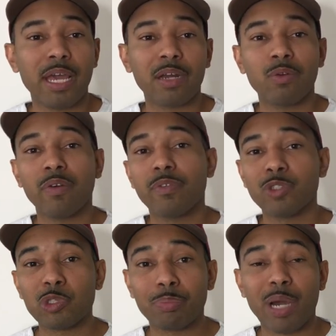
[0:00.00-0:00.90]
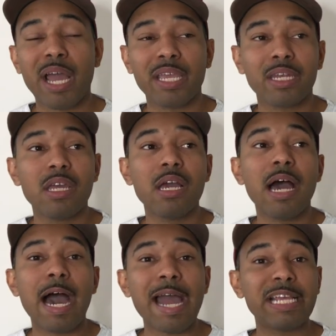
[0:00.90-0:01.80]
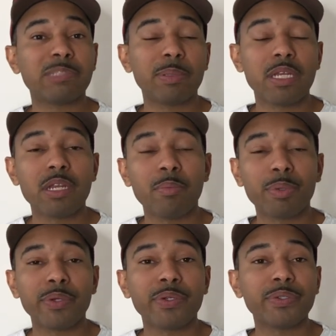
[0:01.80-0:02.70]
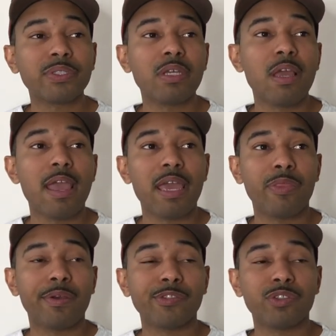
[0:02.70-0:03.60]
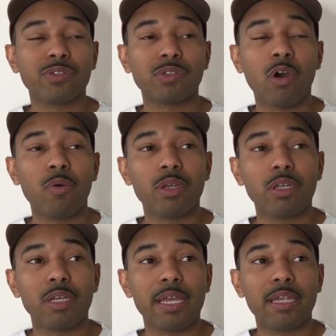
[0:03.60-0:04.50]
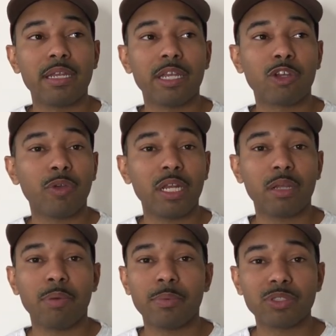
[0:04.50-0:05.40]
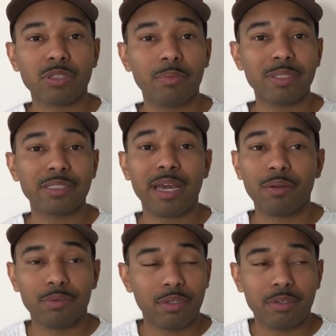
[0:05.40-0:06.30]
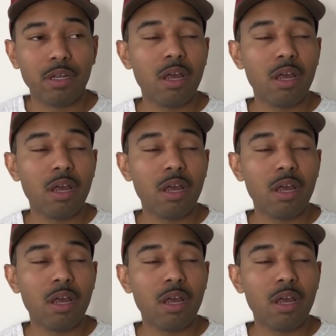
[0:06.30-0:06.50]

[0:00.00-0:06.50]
I don't know if they're just buying ISBN numbers and they're just going and, and creating publishing companies. I don't know.